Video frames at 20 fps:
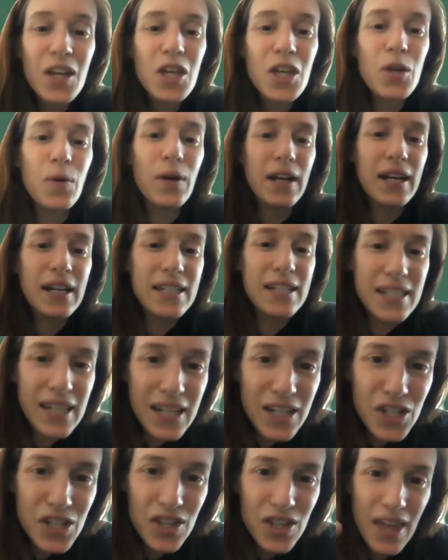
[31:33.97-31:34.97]
You want to
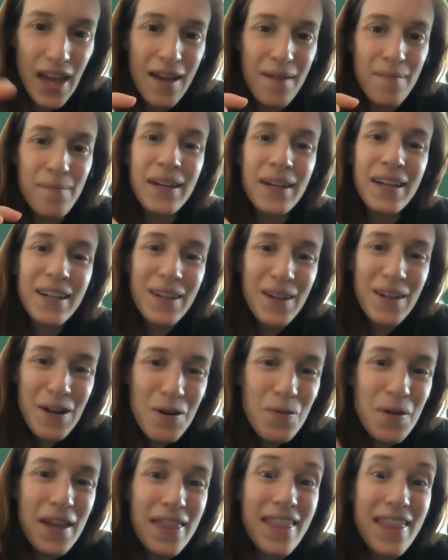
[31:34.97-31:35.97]
teach them
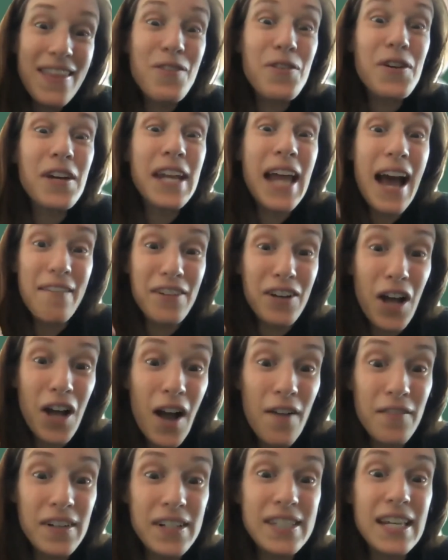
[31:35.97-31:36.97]
when you can have a
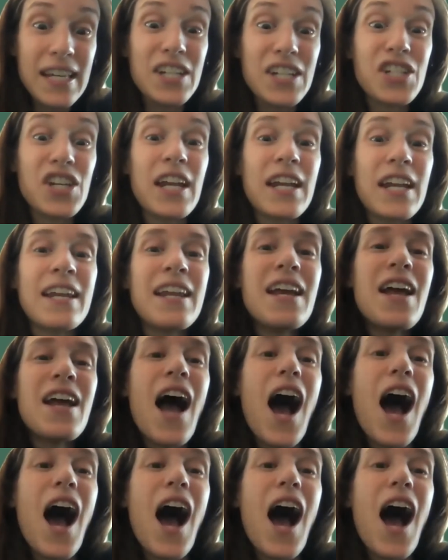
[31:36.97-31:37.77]
conversation